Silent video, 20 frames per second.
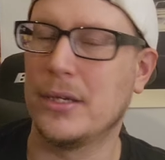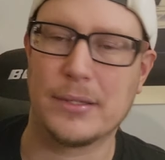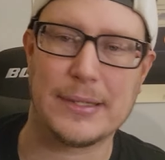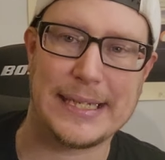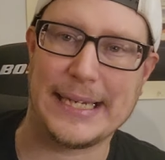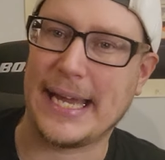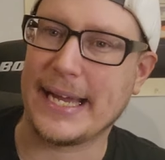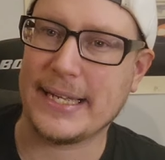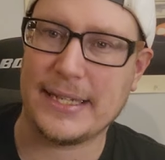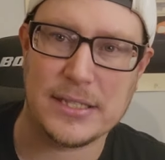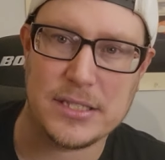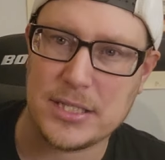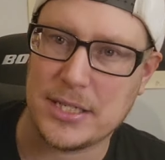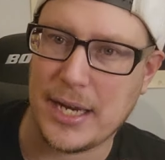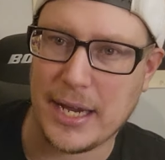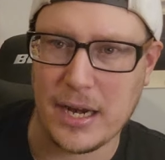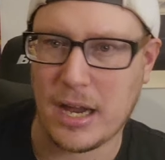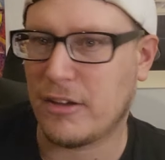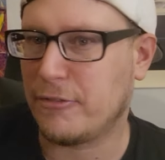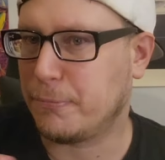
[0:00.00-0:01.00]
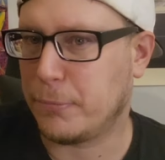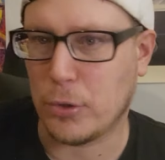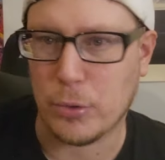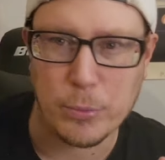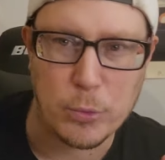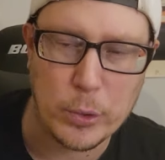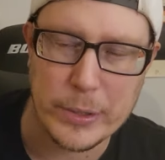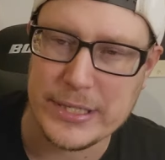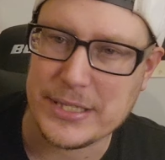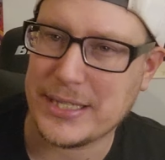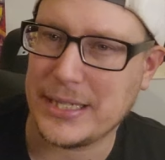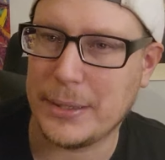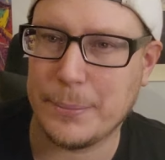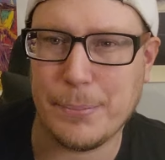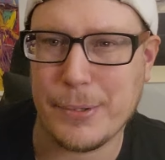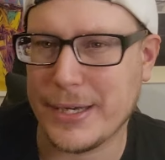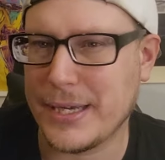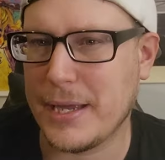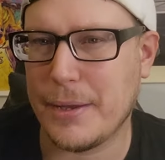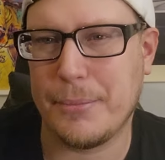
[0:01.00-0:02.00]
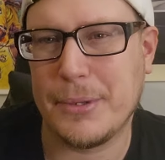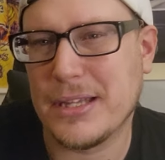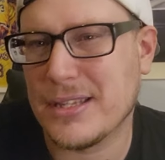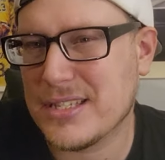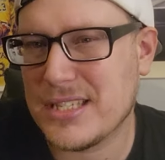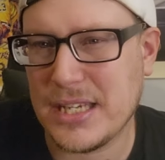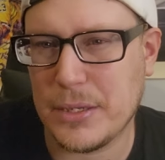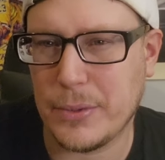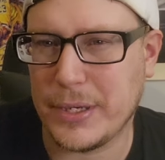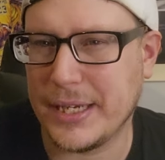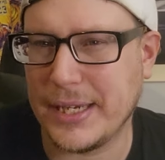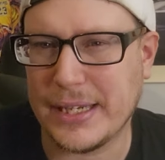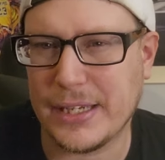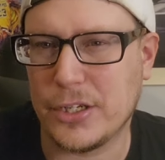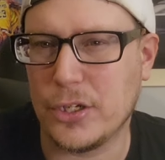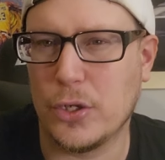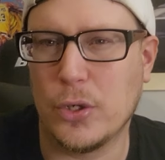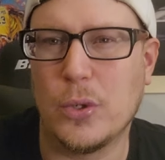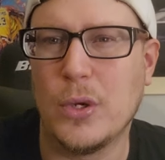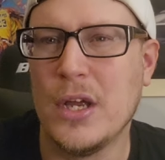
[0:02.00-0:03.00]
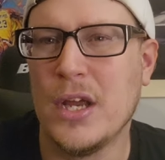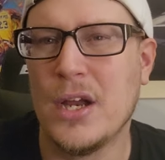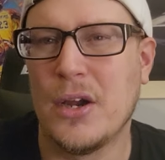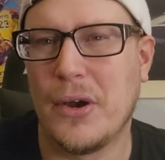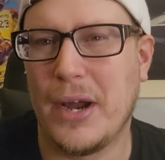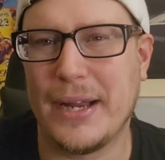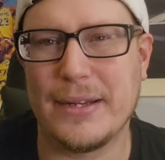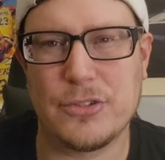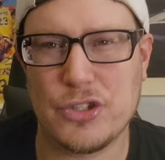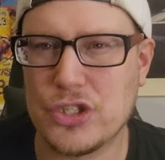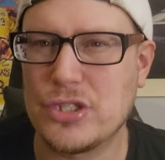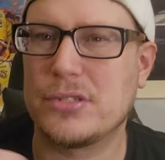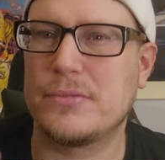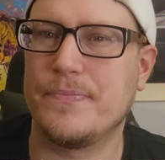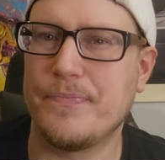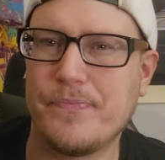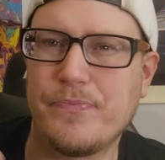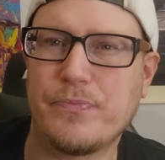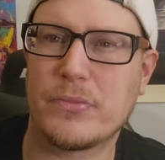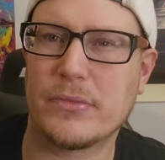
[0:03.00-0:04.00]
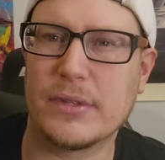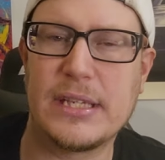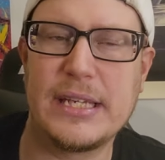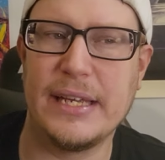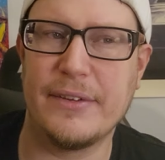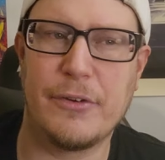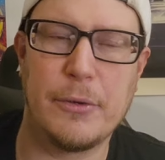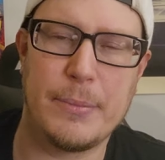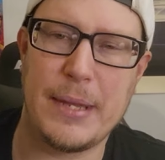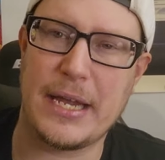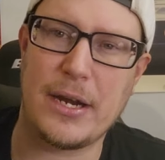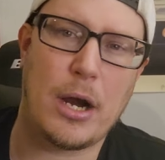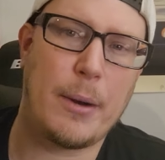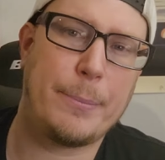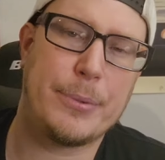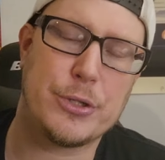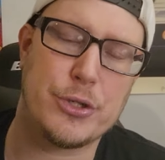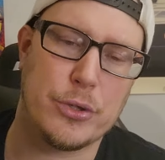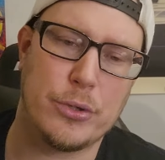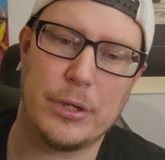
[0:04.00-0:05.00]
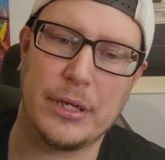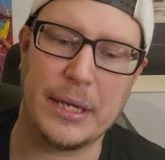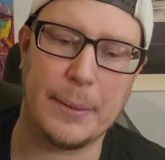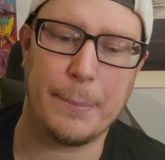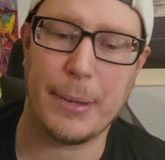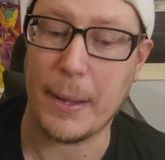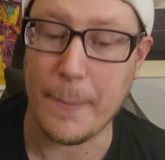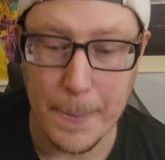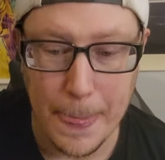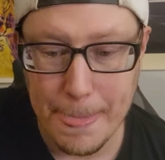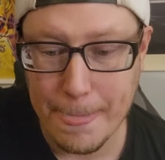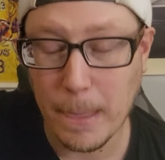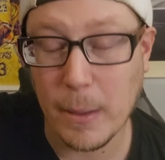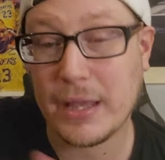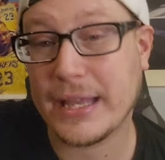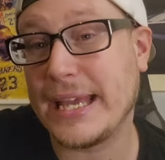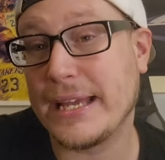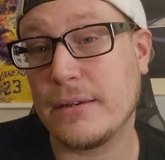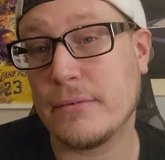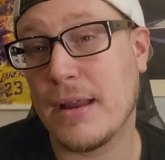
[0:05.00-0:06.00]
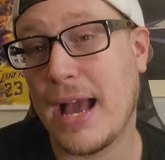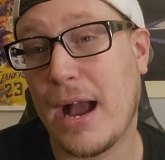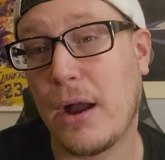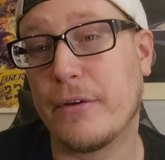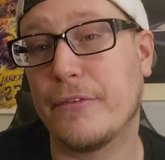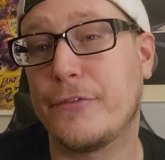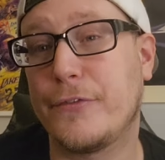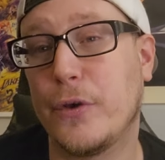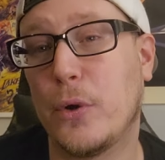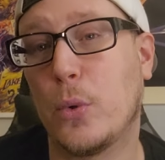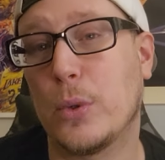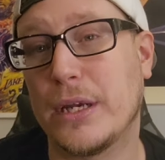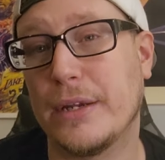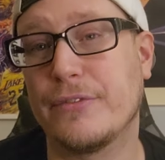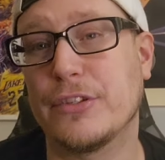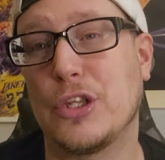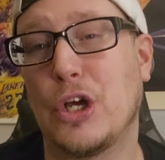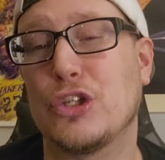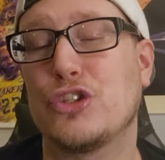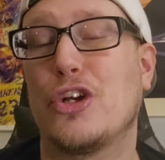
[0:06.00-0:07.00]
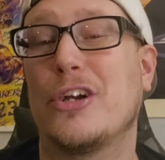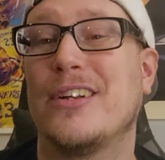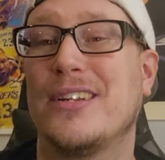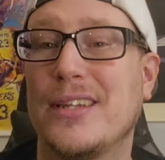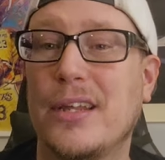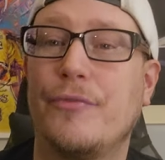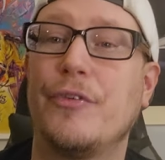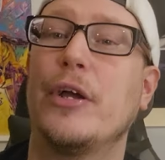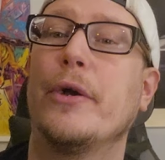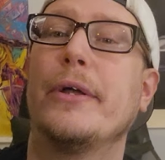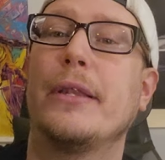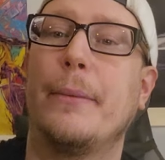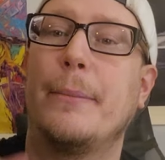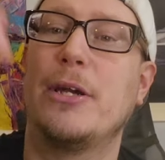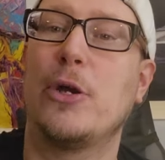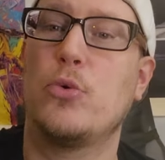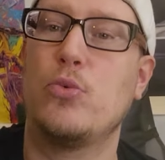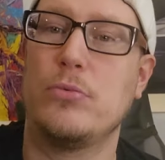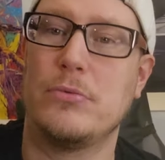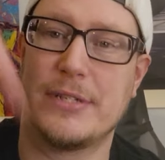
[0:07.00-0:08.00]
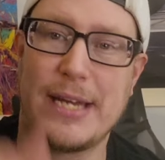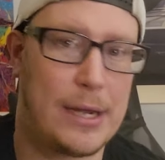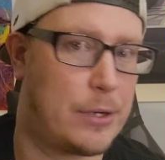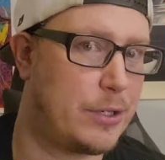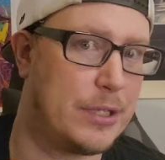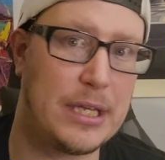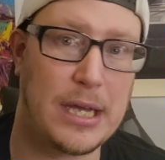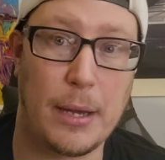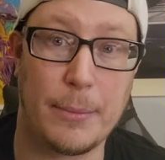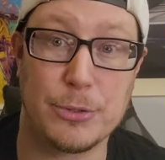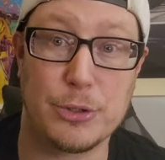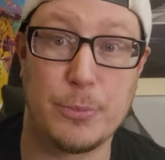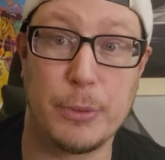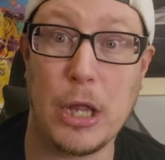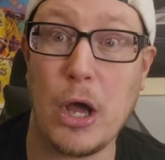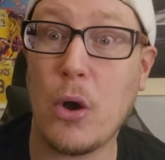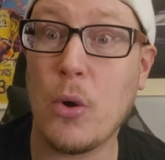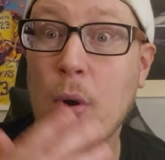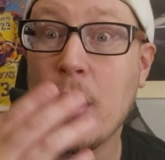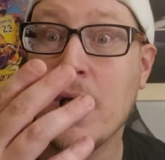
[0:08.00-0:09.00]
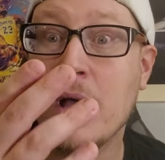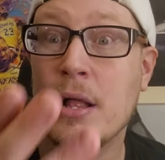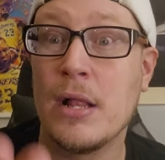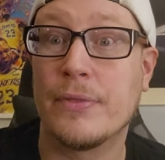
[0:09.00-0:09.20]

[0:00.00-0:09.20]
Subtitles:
Kinect gets the night off, boom. Quincy, bring him in, see what he can do. Right, just give him that opportunity. But again, however you feel, whatever your thoughts are, love to hear it. Let me know down in the comments below.